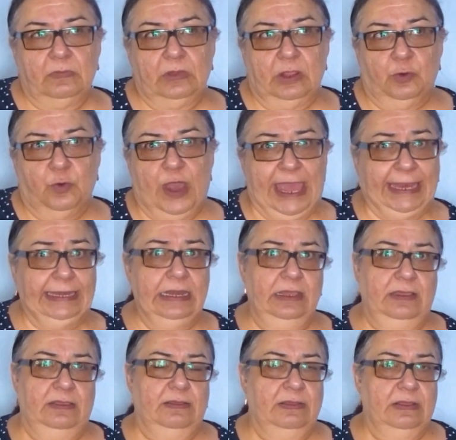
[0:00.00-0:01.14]
When
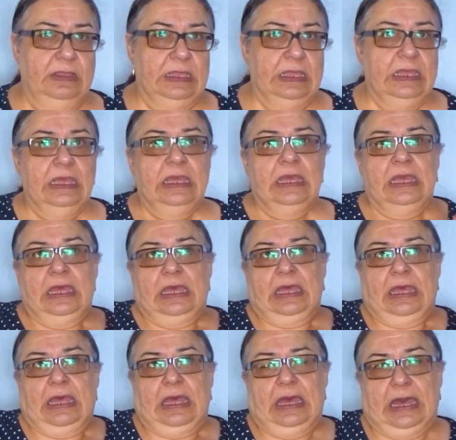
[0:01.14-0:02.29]

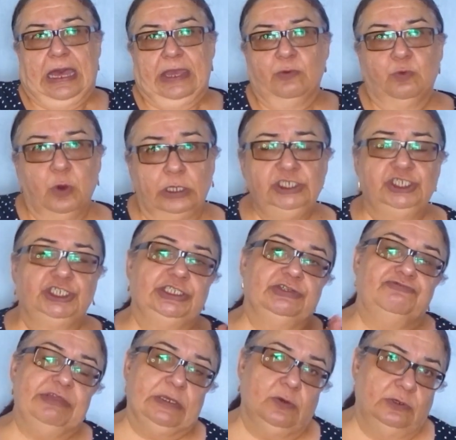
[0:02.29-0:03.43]
I watch the
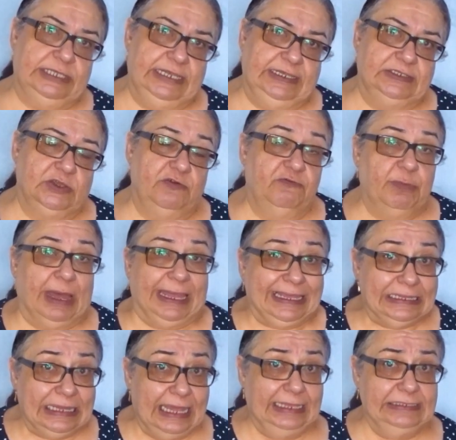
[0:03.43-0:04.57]
recordings of my
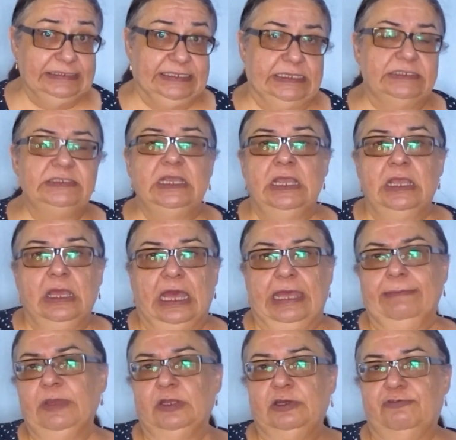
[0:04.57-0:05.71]
classes,
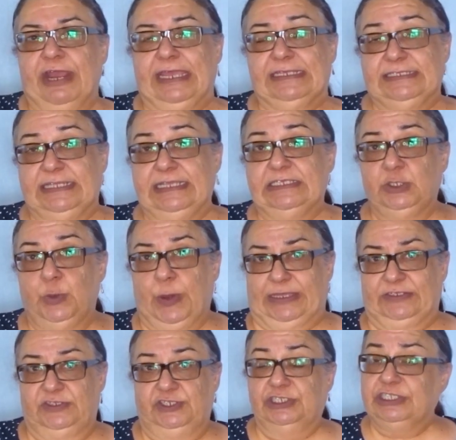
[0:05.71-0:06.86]
I'm going to raise these
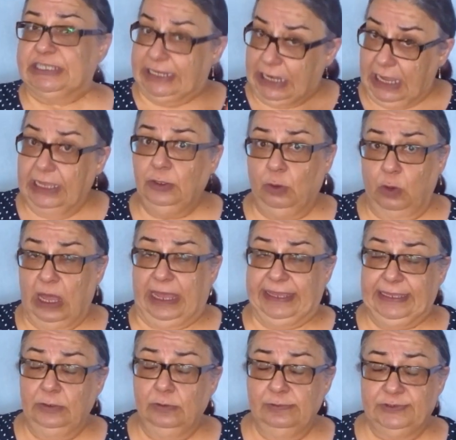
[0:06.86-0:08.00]
questions, and I
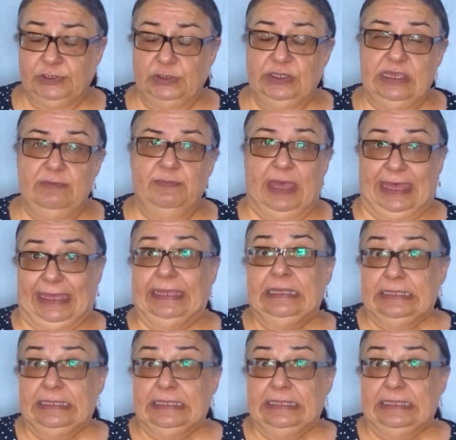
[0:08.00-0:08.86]
can also keep a